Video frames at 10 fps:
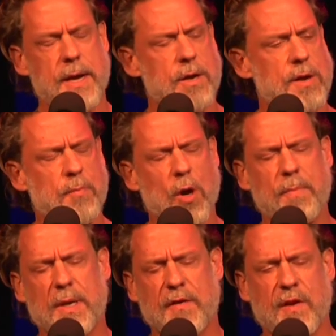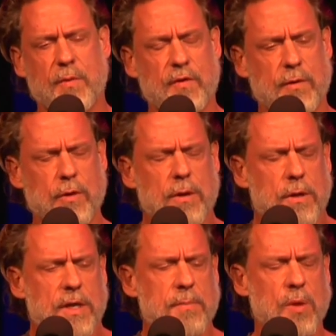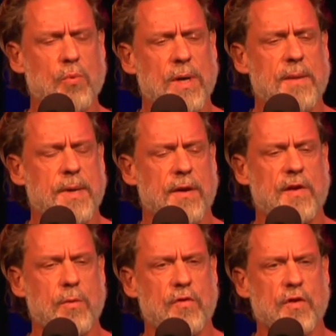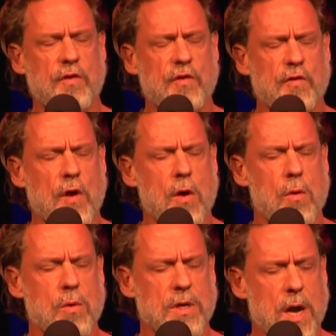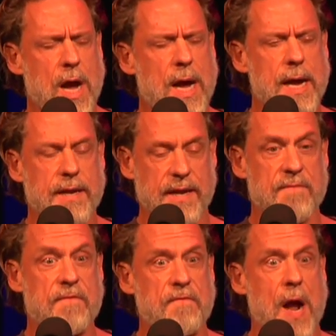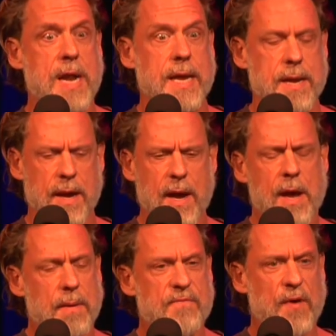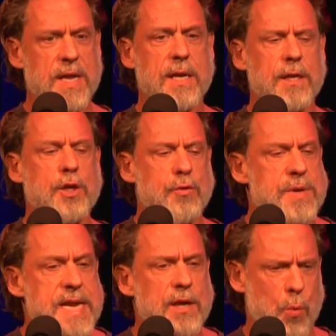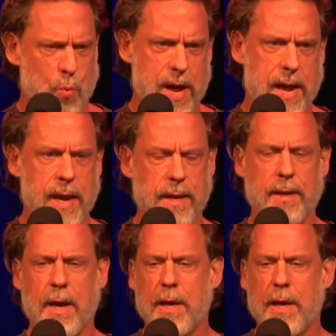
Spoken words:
In part because he was good looking, but really because he was just so kind and funny in a unique way.